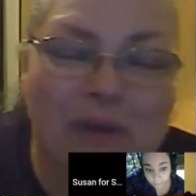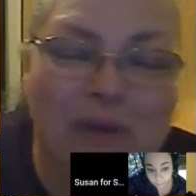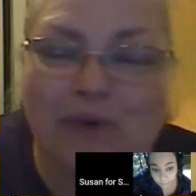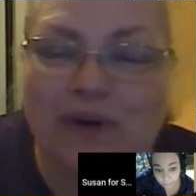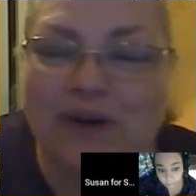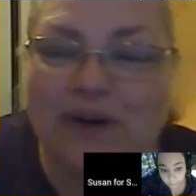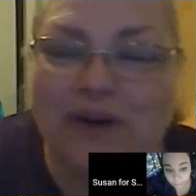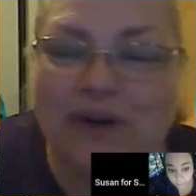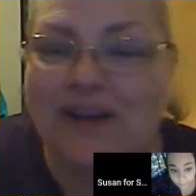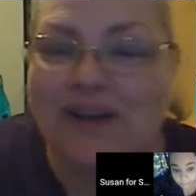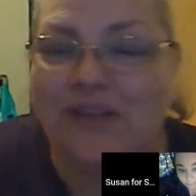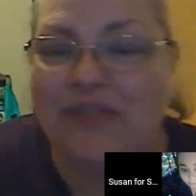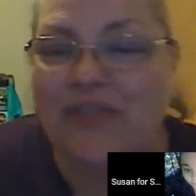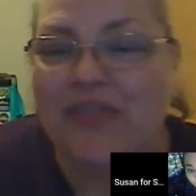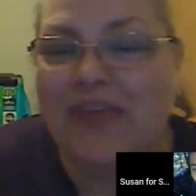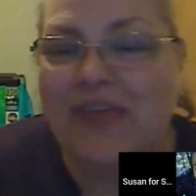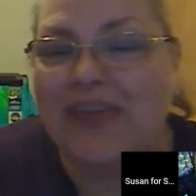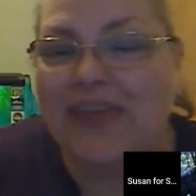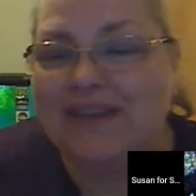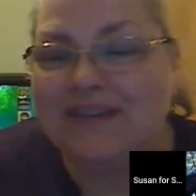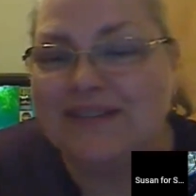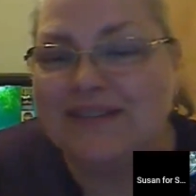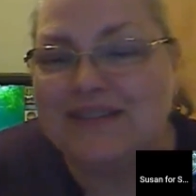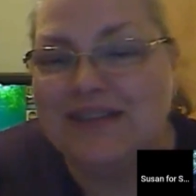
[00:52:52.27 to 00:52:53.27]
wanted to
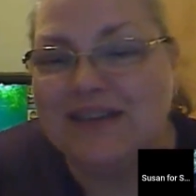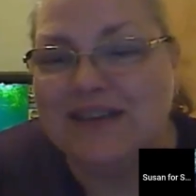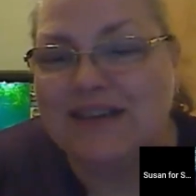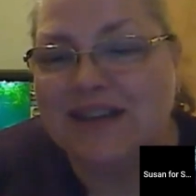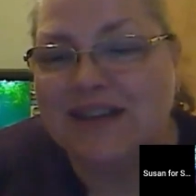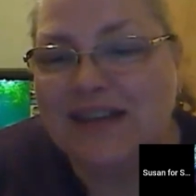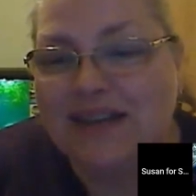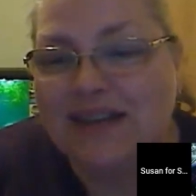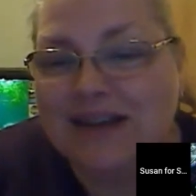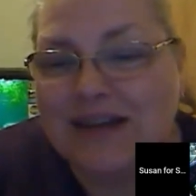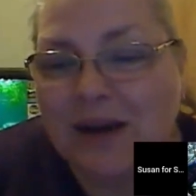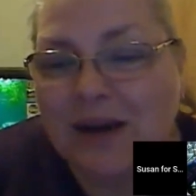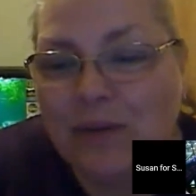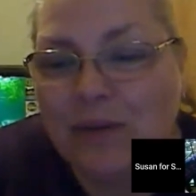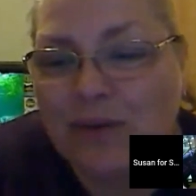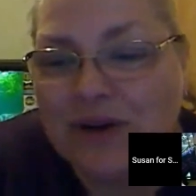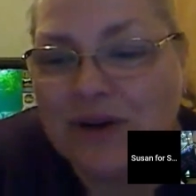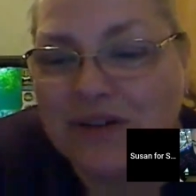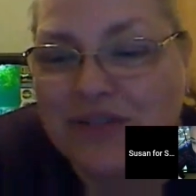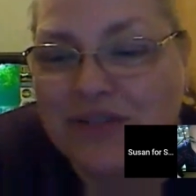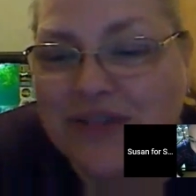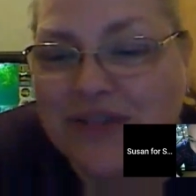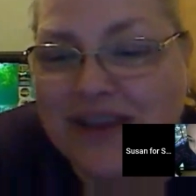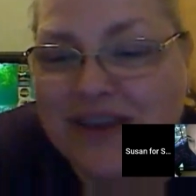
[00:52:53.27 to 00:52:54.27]
thank Dee, and I want
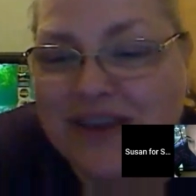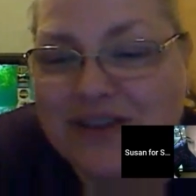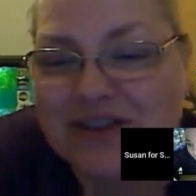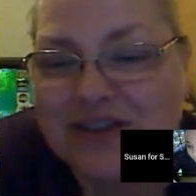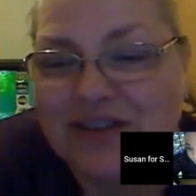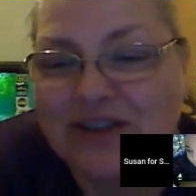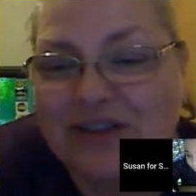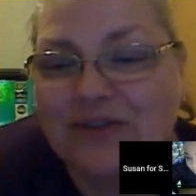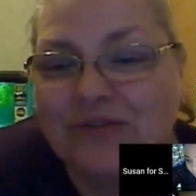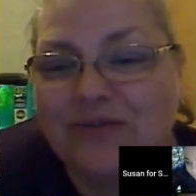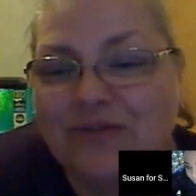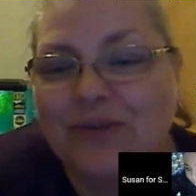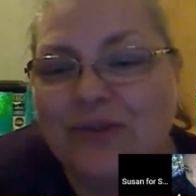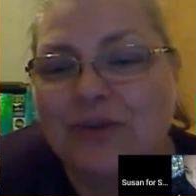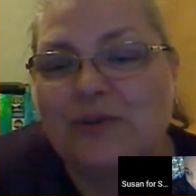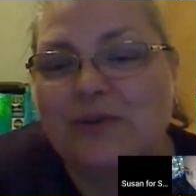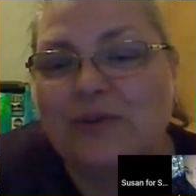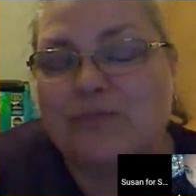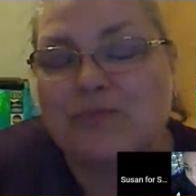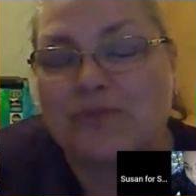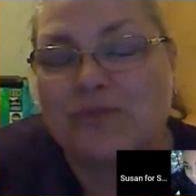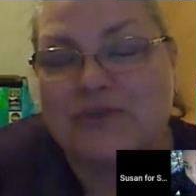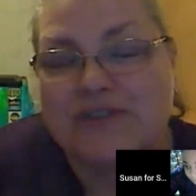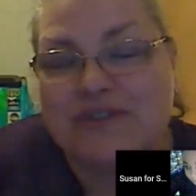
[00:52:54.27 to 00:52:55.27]
to thank Jennifer
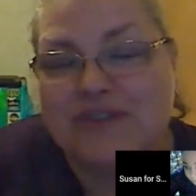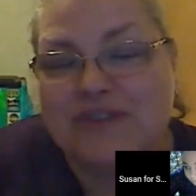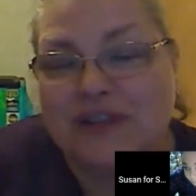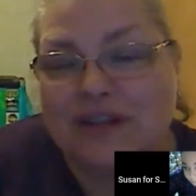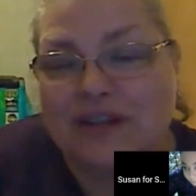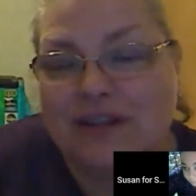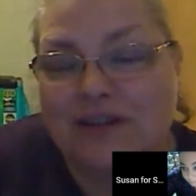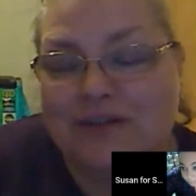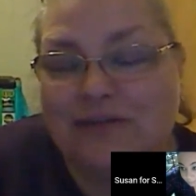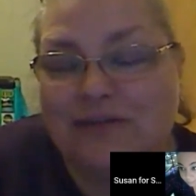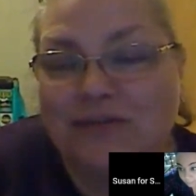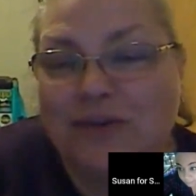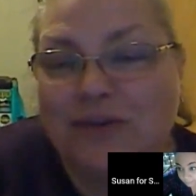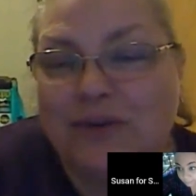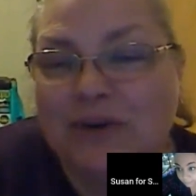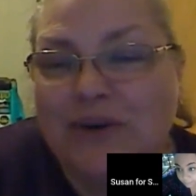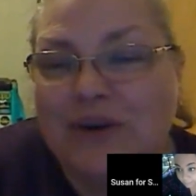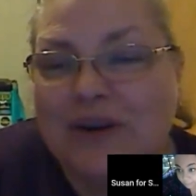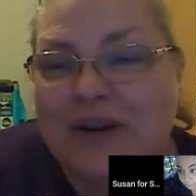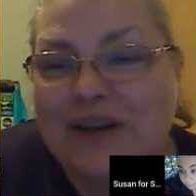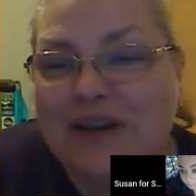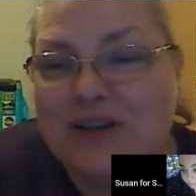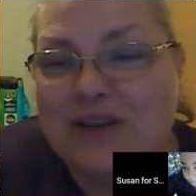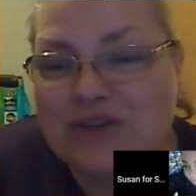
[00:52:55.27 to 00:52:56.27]
and Priscilla for
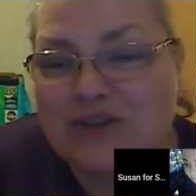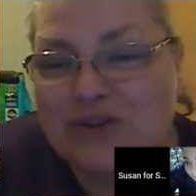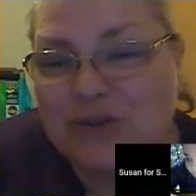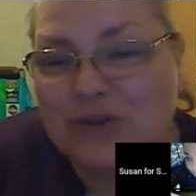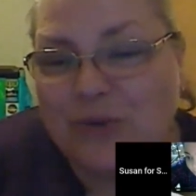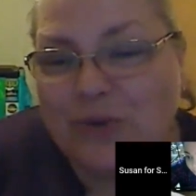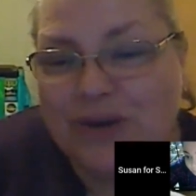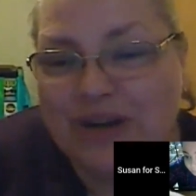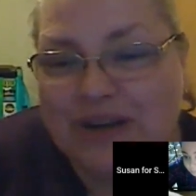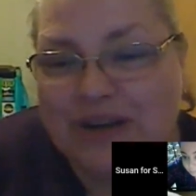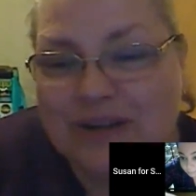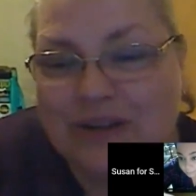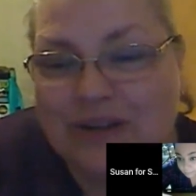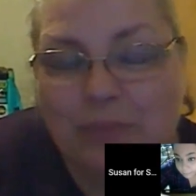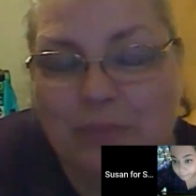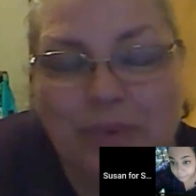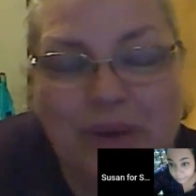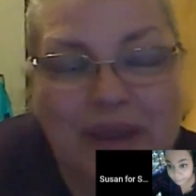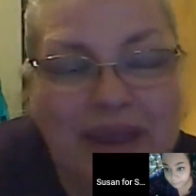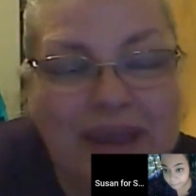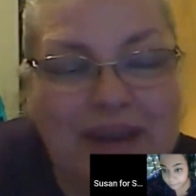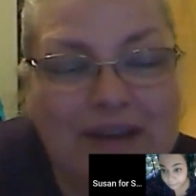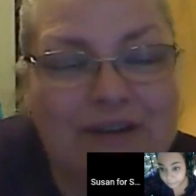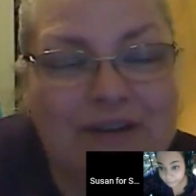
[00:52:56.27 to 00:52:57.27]
joining the
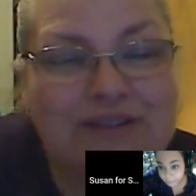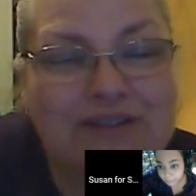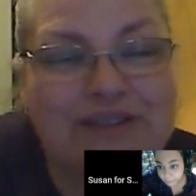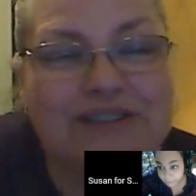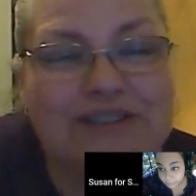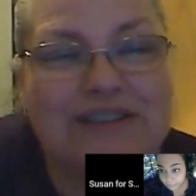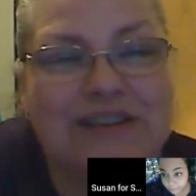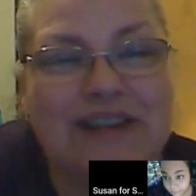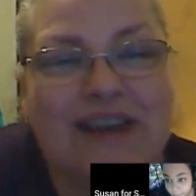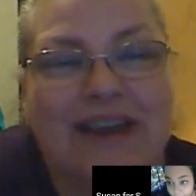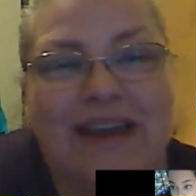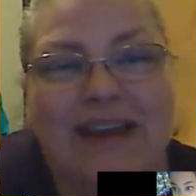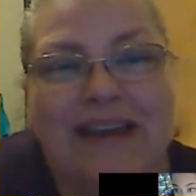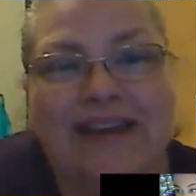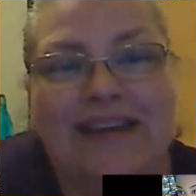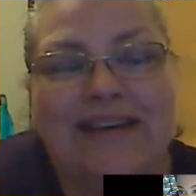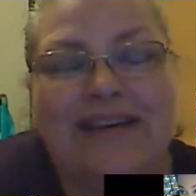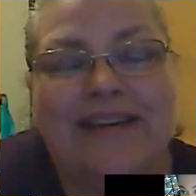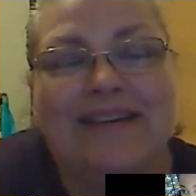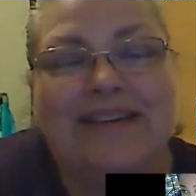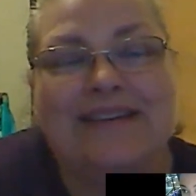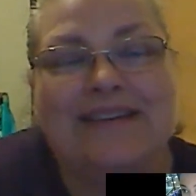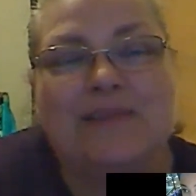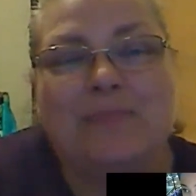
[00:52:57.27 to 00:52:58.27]
panel tonight.
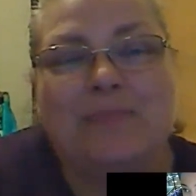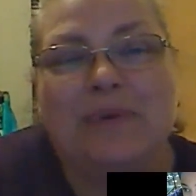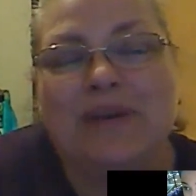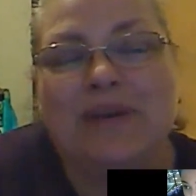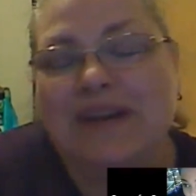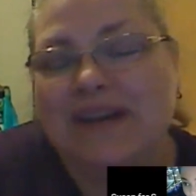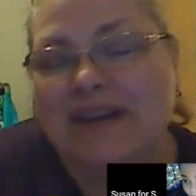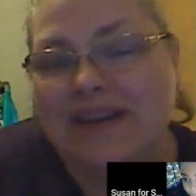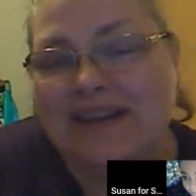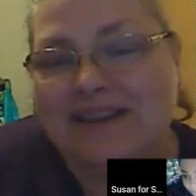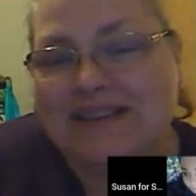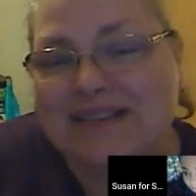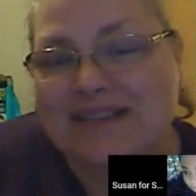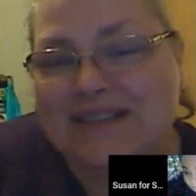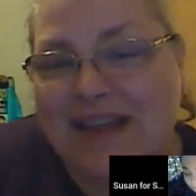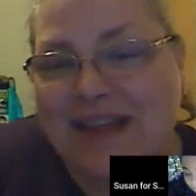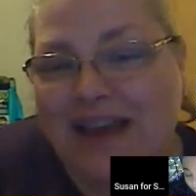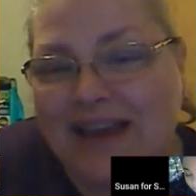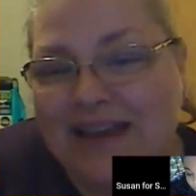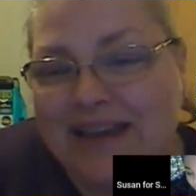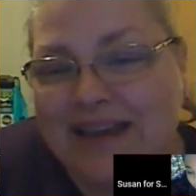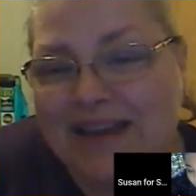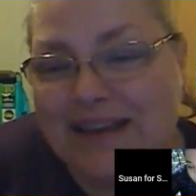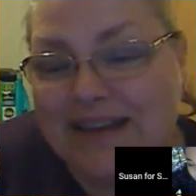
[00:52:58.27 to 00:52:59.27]
It's been
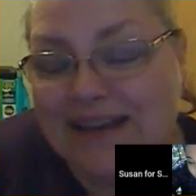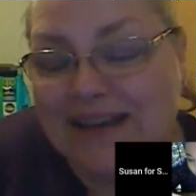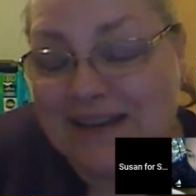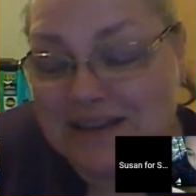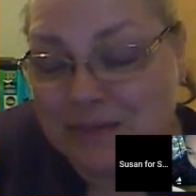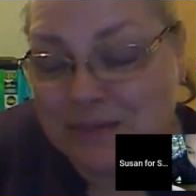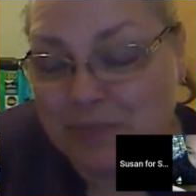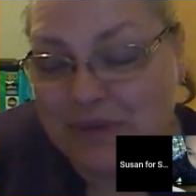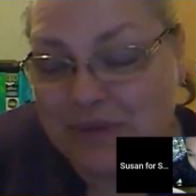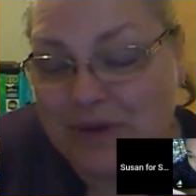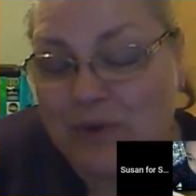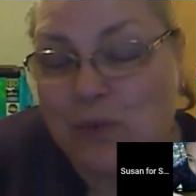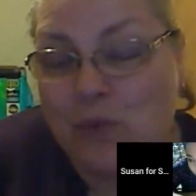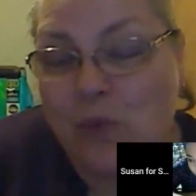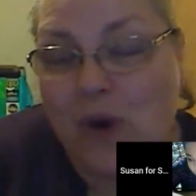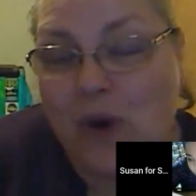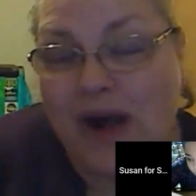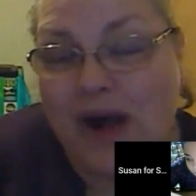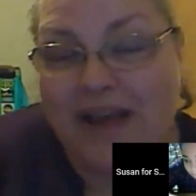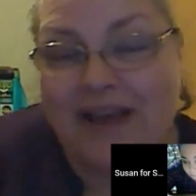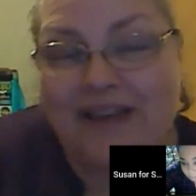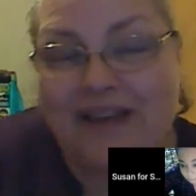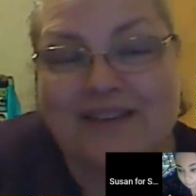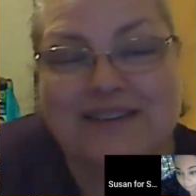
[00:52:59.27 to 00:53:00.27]
exciting. It's been a
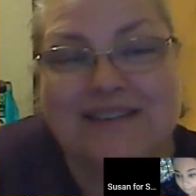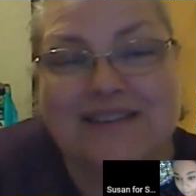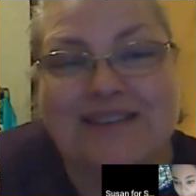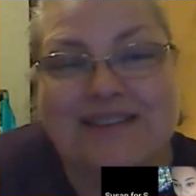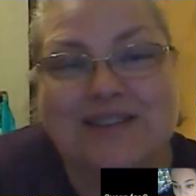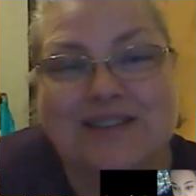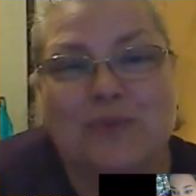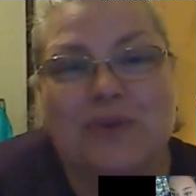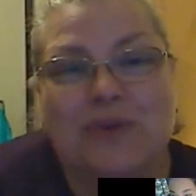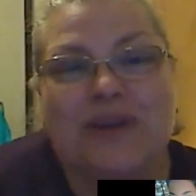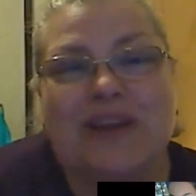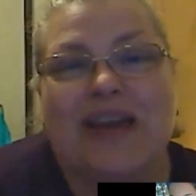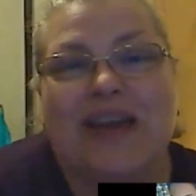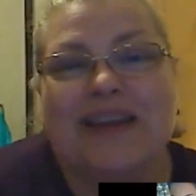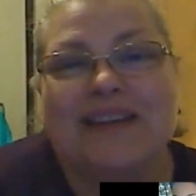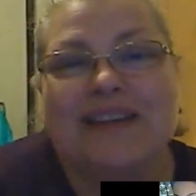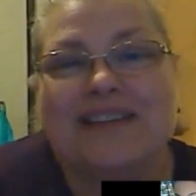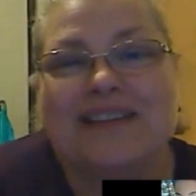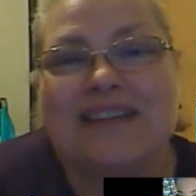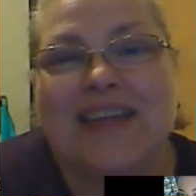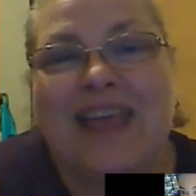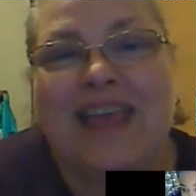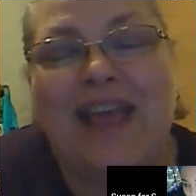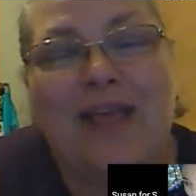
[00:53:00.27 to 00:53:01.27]
while since we got
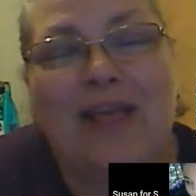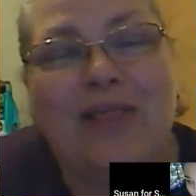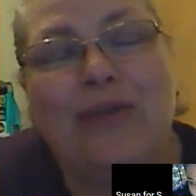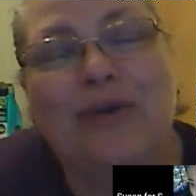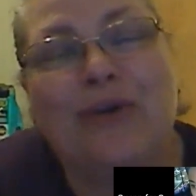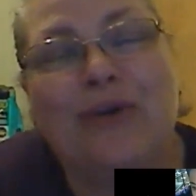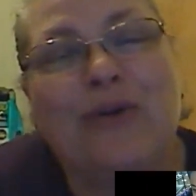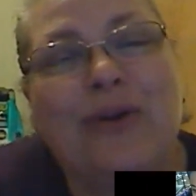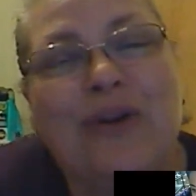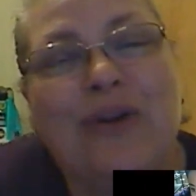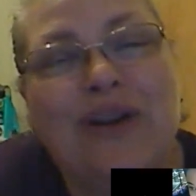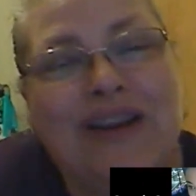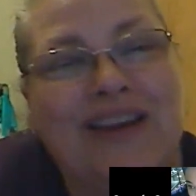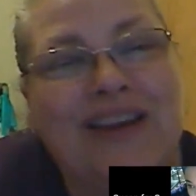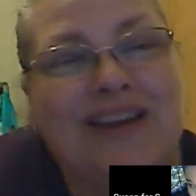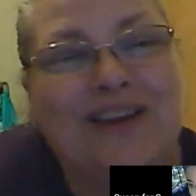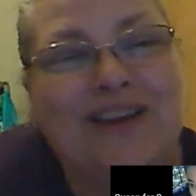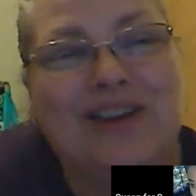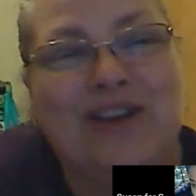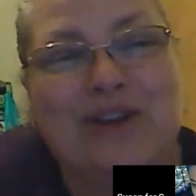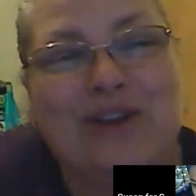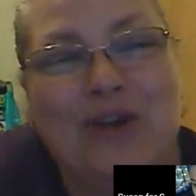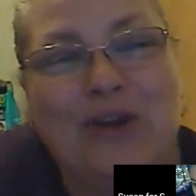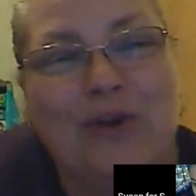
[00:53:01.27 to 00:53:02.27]
together.
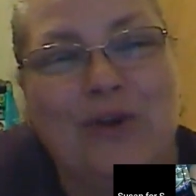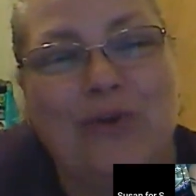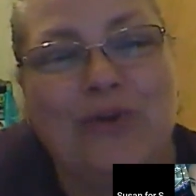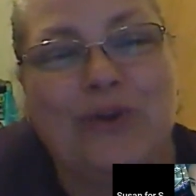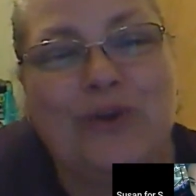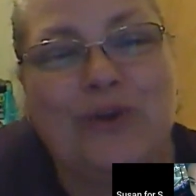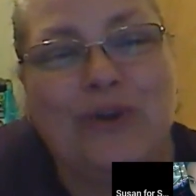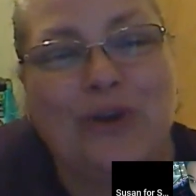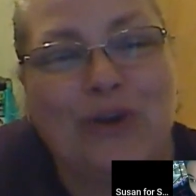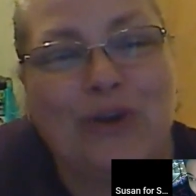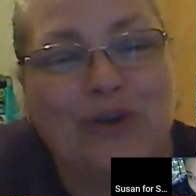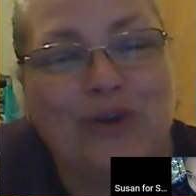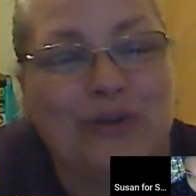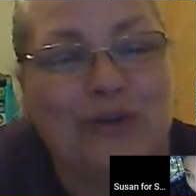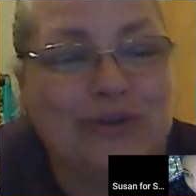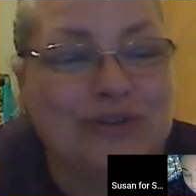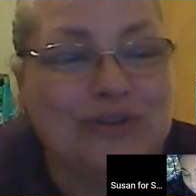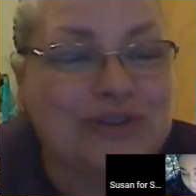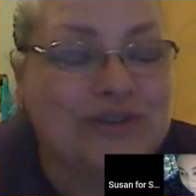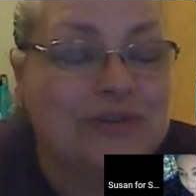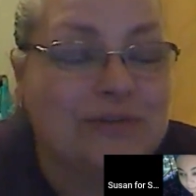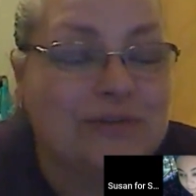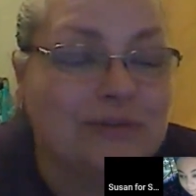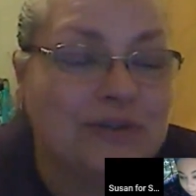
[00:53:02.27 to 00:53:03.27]
You know, the
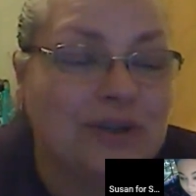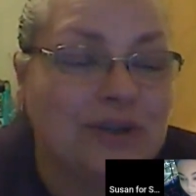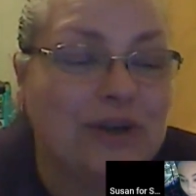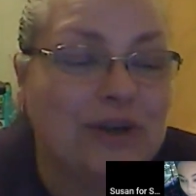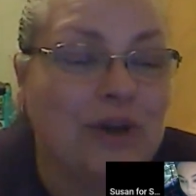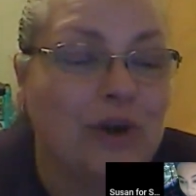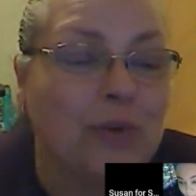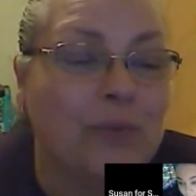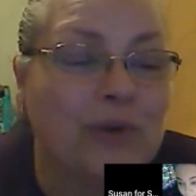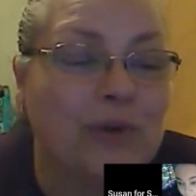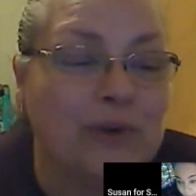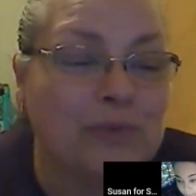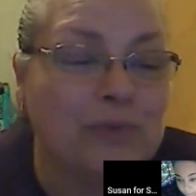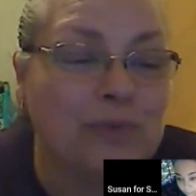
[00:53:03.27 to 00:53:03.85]
girls, you know, we